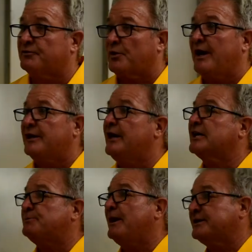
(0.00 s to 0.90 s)
You created an
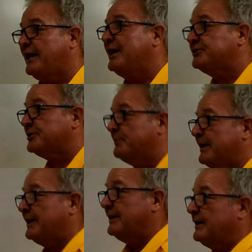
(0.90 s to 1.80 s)
expectation,
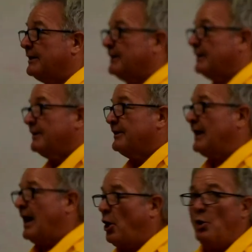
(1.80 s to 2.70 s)
men, that
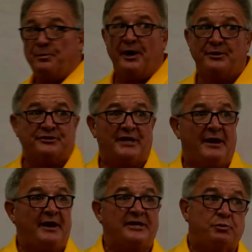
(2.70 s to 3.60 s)
I hope you
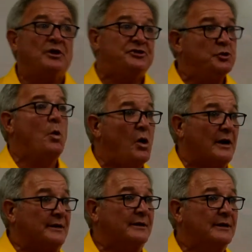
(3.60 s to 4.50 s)
understand that's what you
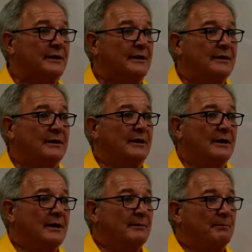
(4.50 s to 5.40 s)
want.
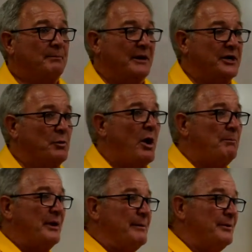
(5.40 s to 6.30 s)
You want
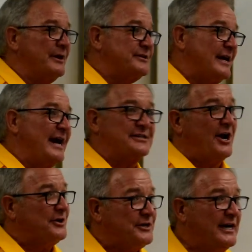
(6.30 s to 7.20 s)
people that say, that's
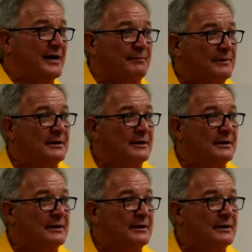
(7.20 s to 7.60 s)
our team.